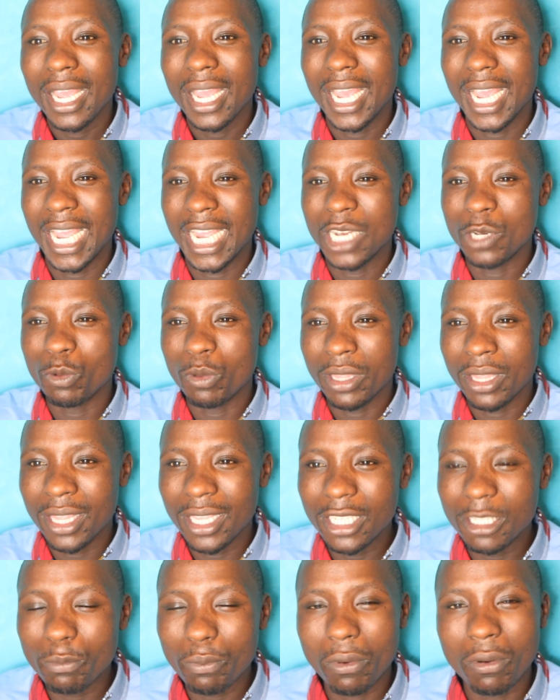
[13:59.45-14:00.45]
And with
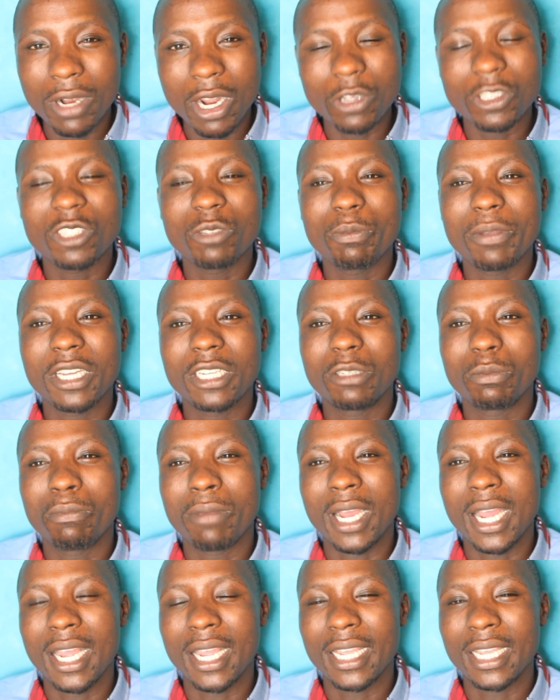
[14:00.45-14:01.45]
this pronouncement
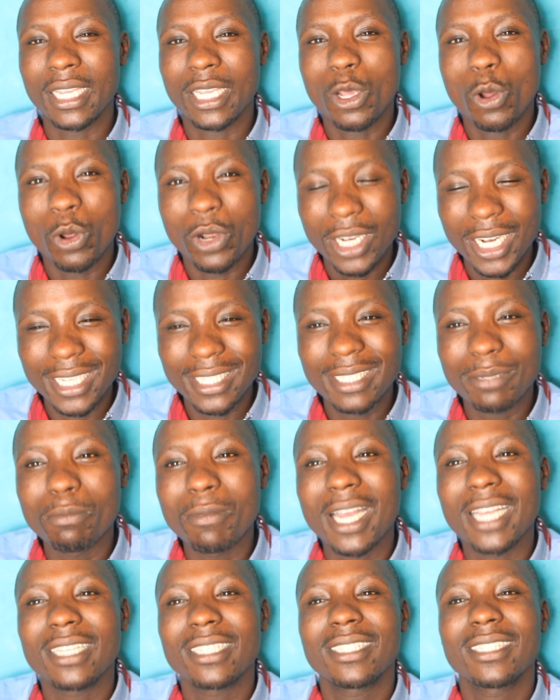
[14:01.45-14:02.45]
by
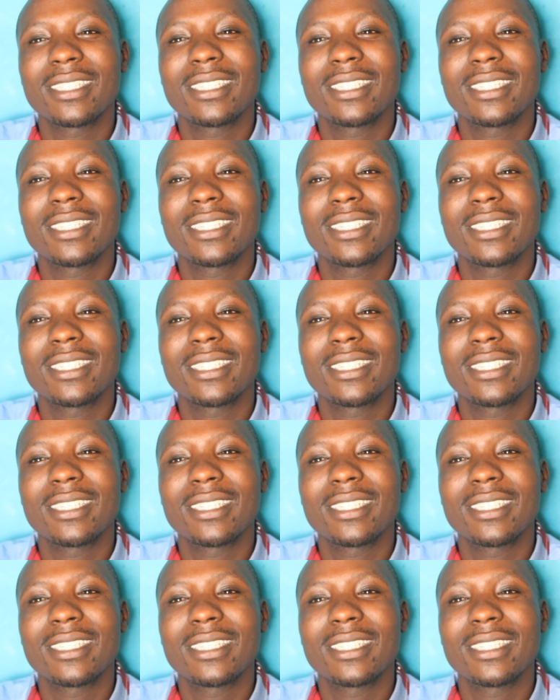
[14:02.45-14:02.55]
Onesmus